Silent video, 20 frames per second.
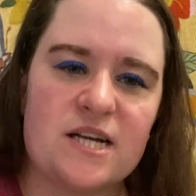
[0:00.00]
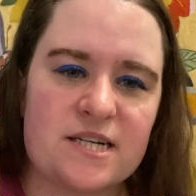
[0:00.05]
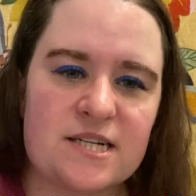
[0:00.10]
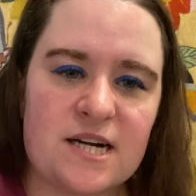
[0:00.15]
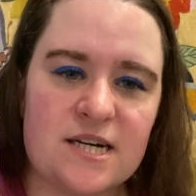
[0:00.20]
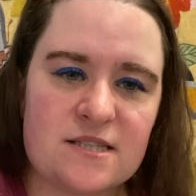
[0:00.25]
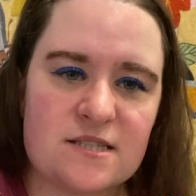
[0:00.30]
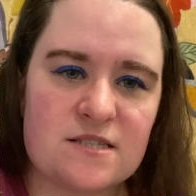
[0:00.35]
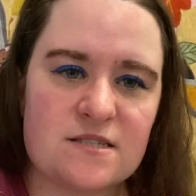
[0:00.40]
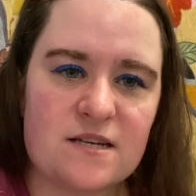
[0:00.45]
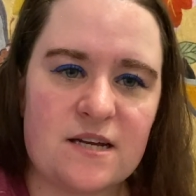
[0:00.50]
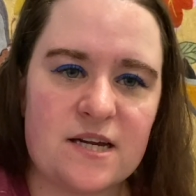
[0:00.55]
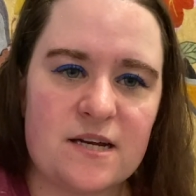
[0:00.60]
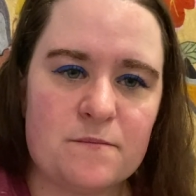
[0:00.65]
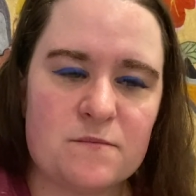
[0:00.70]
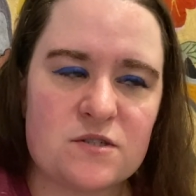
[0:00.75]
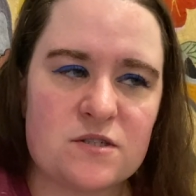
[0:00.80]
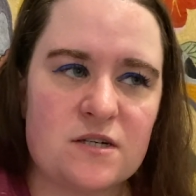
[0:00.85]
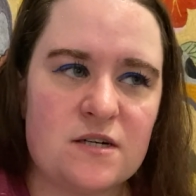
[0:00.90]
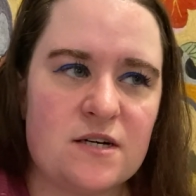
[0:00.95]
I got this on
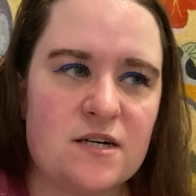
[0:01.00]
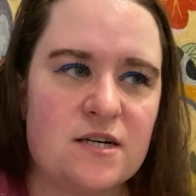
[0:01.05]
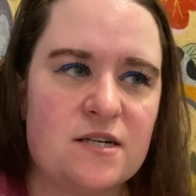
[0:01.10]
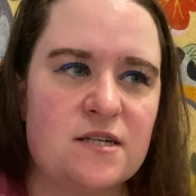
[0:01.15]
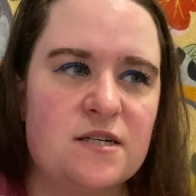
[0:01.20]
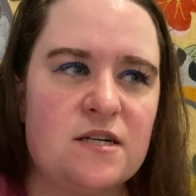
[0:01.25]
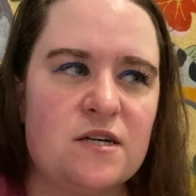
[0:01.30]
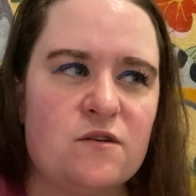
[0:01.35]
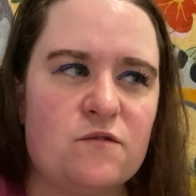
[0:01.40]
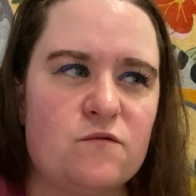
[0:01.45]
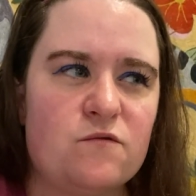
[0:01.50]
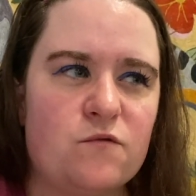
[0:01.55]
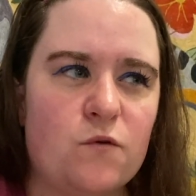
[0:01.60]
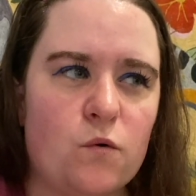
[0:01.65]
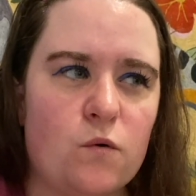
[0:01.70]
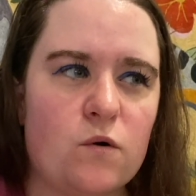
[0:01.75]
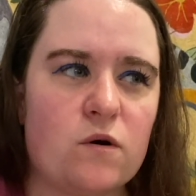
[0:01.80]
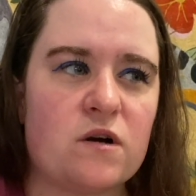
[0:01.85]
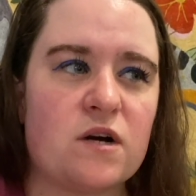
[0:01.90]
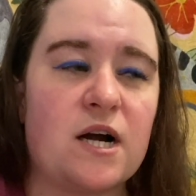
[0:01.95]
Amazon
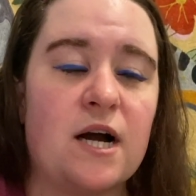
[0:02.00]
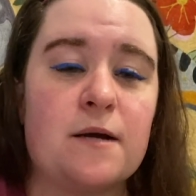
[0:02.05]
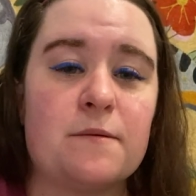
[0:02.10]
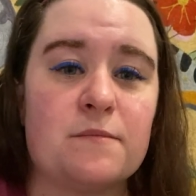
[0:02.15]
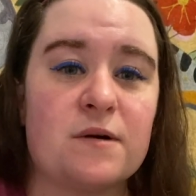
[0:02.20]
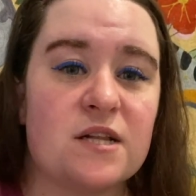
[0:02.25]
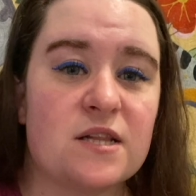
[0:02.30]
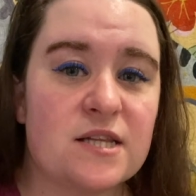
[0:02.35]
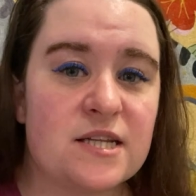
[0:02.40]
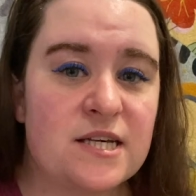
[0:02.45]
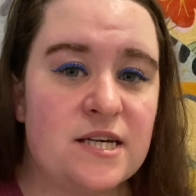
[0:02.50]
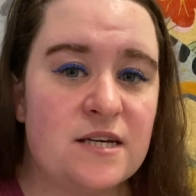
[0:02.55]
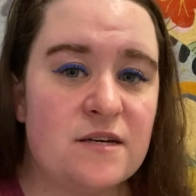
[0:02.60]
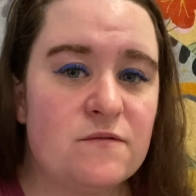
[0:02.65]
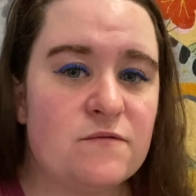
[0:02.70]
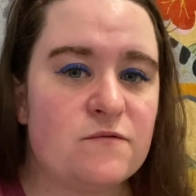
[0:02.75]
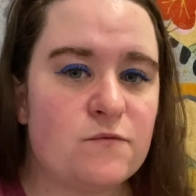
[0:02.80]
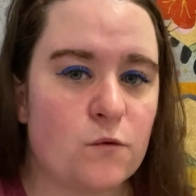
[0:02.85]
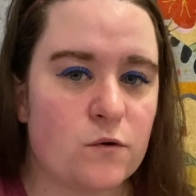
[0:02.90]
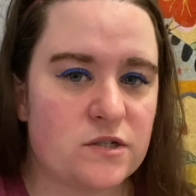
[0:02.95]
for I
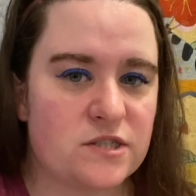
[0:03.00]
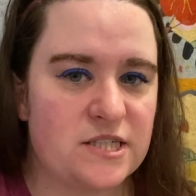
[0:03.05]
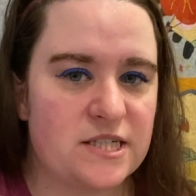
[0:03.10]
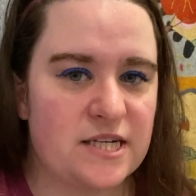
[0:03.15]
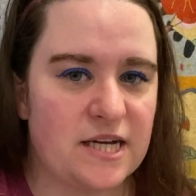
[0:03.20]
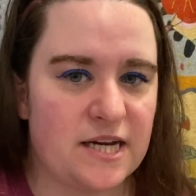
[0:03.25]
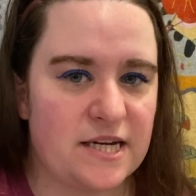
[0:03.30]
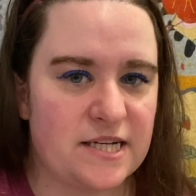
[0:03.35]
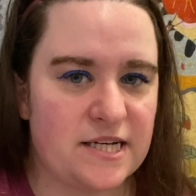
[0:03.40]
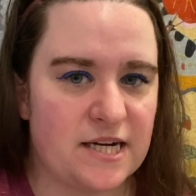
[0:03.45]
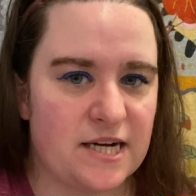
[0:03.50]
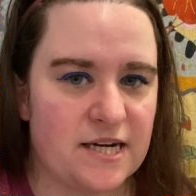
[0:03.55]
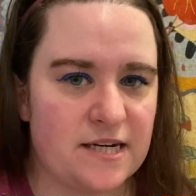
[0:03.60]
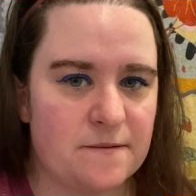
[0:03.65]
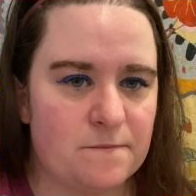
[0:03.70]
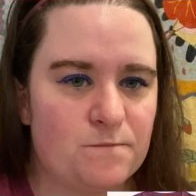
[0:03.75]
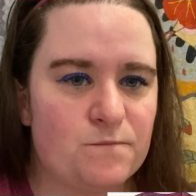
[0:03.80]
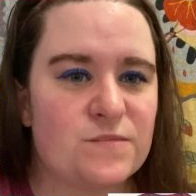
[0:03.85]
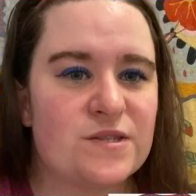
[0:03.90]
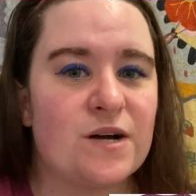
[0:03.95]
believe $14.99.
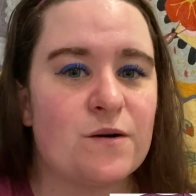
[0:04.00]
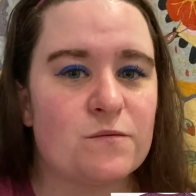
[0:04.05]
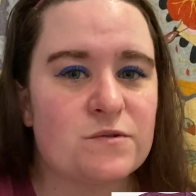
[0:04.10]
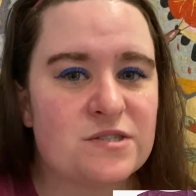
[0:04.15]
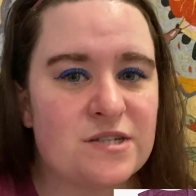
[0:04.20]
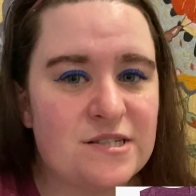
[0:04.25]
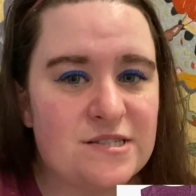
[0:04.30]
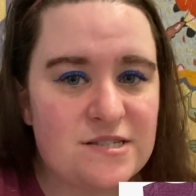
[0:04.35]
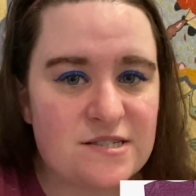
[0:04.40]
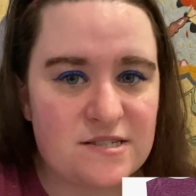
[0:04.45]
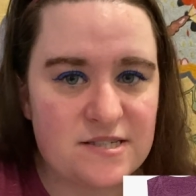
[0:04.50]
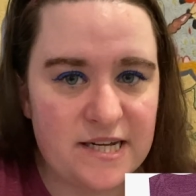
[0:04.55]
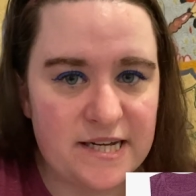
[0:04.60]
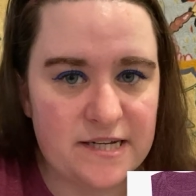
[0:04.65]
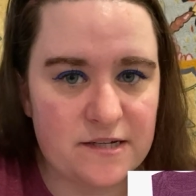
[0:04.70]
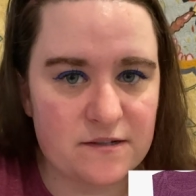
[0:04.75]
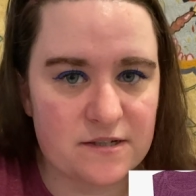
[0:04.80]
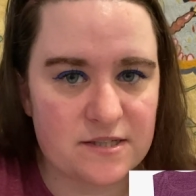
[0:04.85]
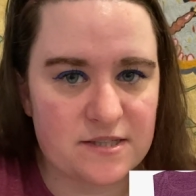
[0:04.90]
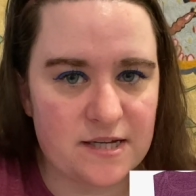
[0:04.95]
Now it was on
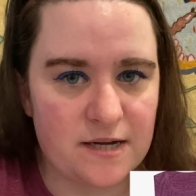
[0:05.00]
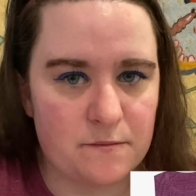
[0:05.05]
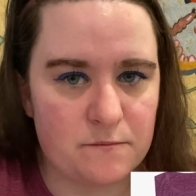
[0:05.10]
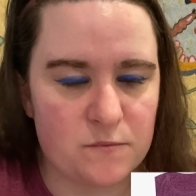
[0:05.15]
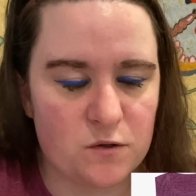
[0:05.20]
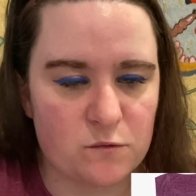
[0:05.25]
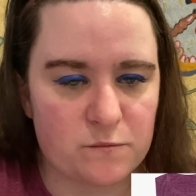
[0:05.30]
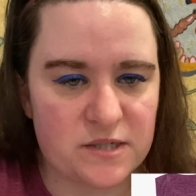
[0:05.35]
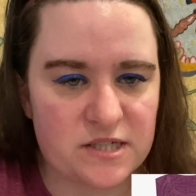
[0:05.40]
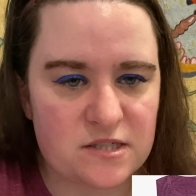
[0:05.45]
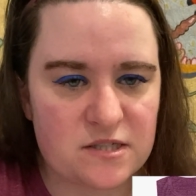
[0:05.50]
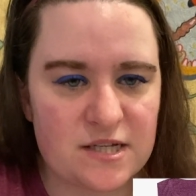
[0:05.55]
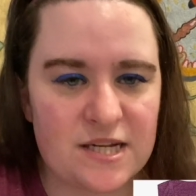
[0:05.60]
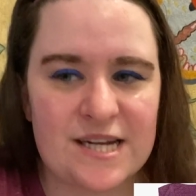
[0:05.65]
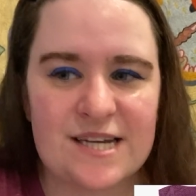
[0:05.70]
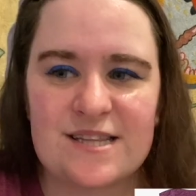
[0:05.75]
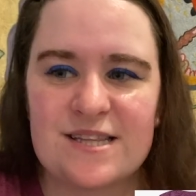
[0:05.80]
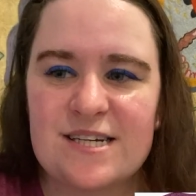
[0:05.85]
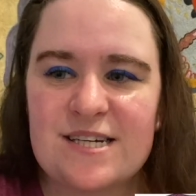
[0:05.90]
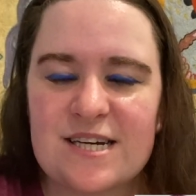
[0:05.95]
sale at that moment, and
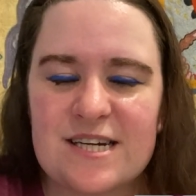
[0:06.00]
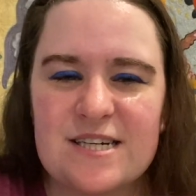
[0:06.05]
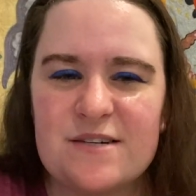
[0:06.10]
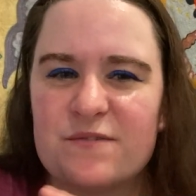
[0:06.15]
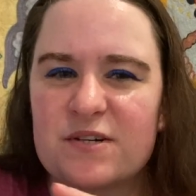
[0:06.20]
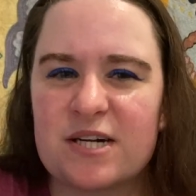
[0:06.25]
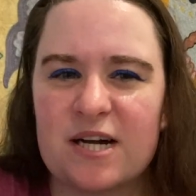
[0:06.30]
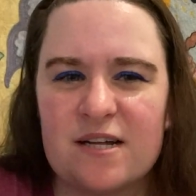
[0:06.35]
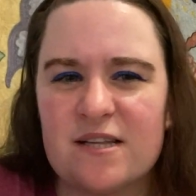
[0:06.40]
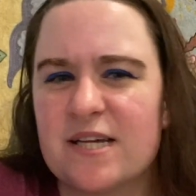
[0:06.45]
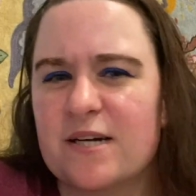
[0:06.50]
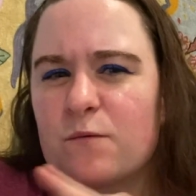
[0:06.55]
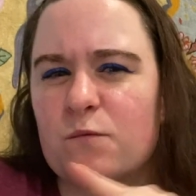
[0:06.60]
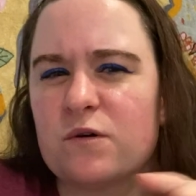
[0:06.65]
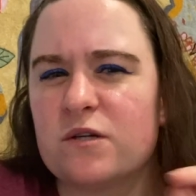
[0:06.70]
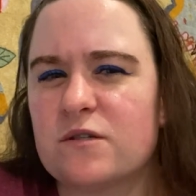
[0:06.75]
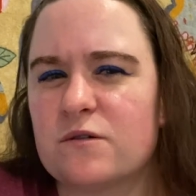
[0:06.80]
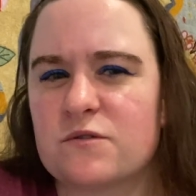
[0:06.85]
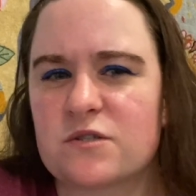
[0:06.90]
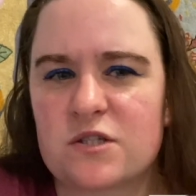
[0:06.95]
I think I even got like one
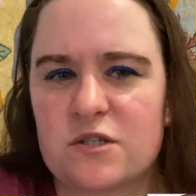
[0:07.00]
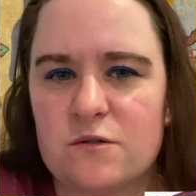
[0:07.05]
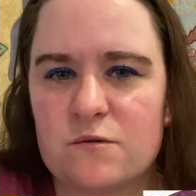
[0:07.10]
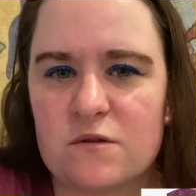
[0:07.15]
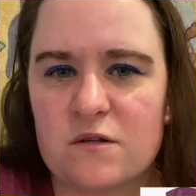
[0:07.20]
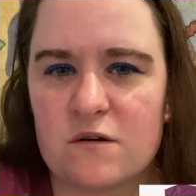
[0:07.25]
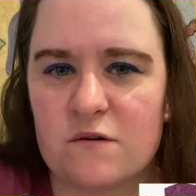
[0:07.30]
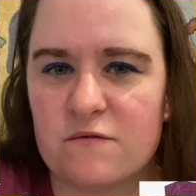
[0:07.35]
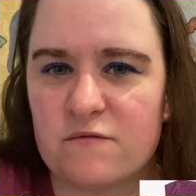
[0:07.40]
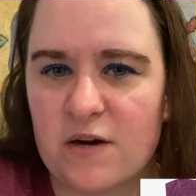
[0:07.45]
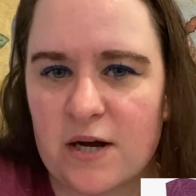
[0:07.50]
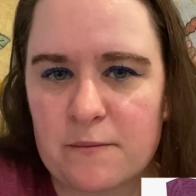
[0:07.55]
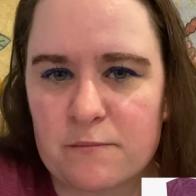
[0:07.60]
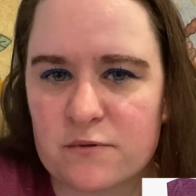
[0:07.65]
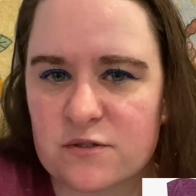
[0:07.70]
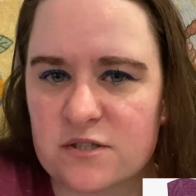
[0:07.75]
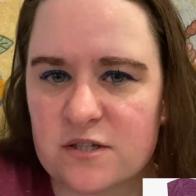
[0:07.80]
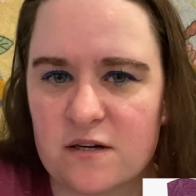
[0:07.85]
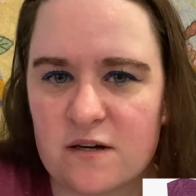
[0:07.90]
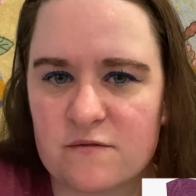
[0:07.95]
of those cute little
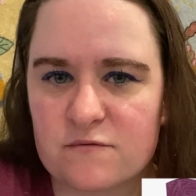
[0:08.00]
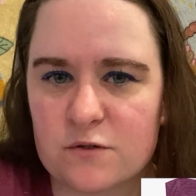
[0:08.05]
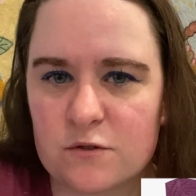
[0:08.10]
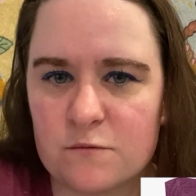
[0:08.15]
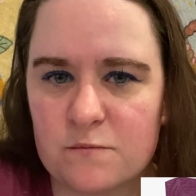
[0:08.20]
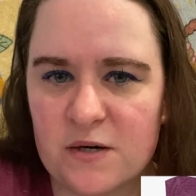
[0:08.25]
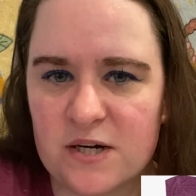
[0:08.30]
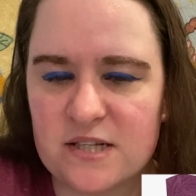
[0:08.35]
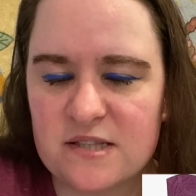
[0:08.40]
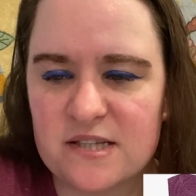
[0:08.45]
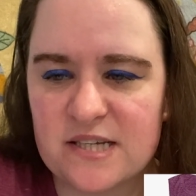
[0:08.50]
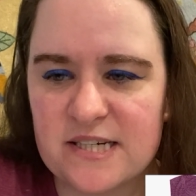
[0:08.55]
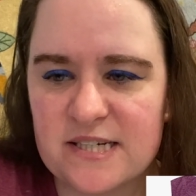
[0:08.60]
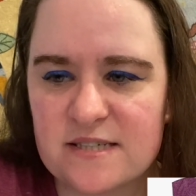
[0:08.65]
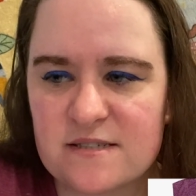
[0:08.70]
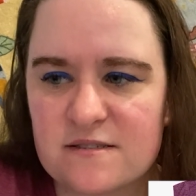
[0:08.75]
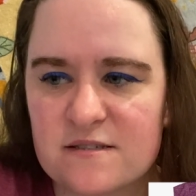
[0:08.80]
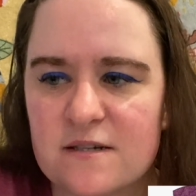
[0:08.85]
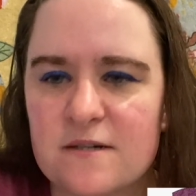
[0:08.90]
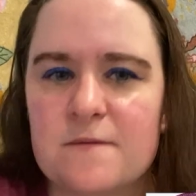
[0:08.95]
5% off coupon
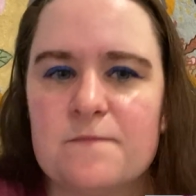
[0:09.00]
things.